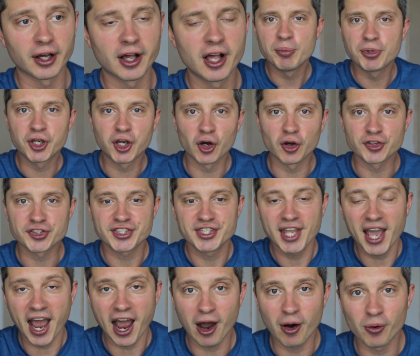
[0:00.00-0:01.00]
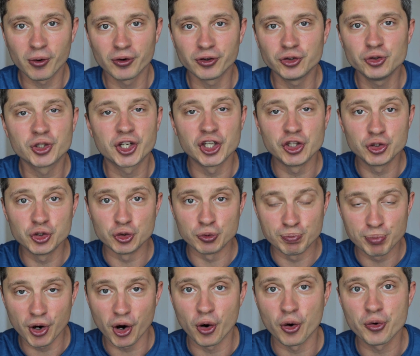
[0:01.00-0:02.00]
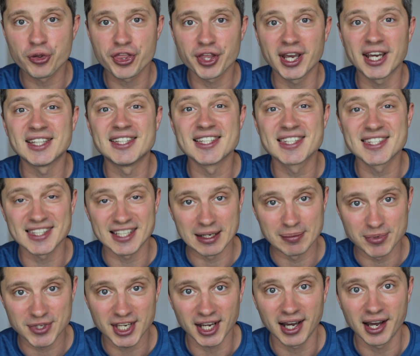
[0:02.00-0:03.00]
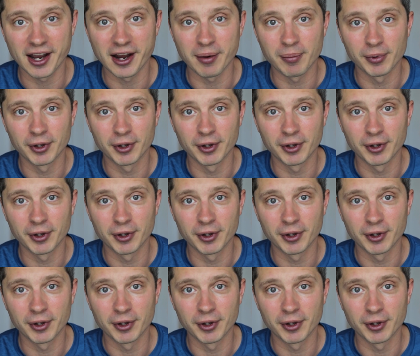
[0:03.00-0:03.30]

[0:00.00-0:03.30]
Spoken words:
because now you can do both at the same time.